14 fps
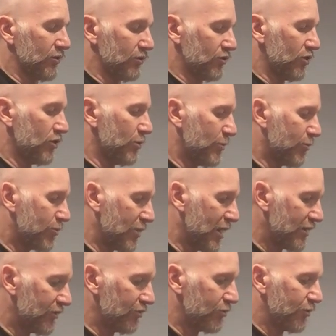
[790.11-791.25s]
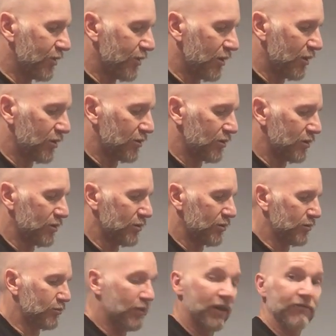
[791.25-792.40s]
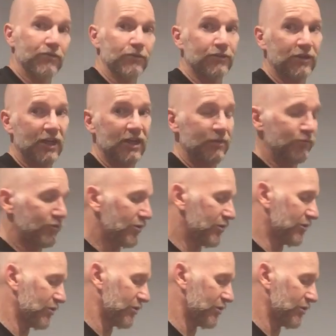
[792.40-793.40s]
show up at practice with their rifle taped.